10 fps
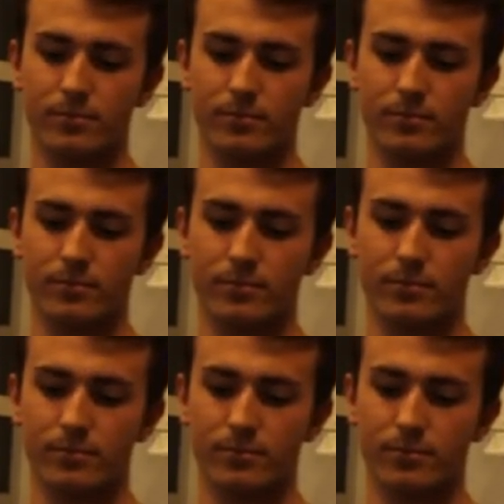
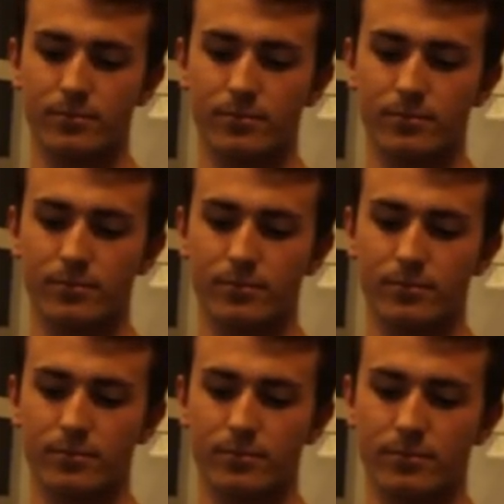
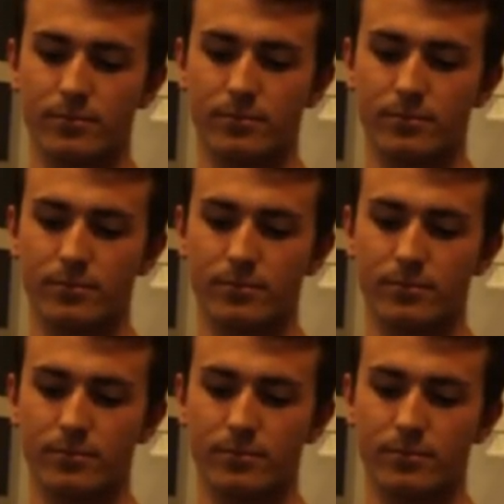(silent)